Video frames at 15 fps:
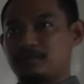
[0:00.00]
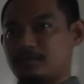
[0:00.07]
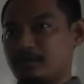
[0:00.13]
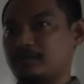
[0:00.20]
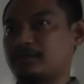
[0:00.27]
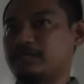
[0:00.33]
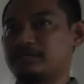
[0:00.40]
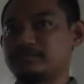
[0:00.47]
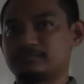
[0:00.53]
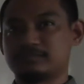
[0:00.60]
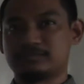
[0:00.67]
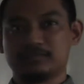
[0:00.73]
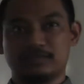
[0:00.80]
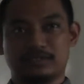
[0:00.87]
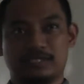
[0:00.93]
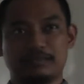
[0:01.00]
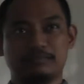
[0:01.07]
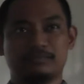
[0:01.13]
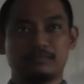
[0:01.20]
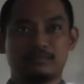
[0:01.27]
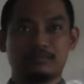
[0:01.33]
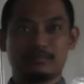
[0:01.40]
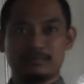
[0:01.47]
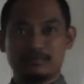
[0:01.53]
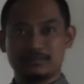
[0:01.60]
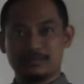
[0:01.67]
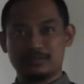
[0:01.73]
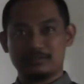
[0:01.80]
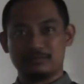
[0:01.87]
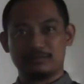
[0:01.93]
Alright. The same?
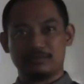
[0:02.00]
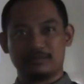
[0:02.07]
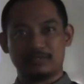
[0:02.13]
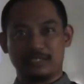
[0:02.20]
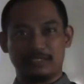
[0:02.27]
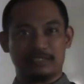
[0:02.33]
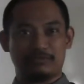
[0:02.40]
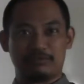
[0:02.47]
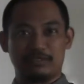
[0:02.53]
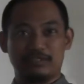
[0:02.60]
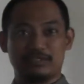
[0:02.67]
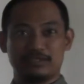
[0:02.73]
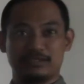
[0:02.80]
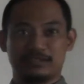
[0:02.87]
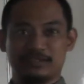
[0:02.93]
Any difference?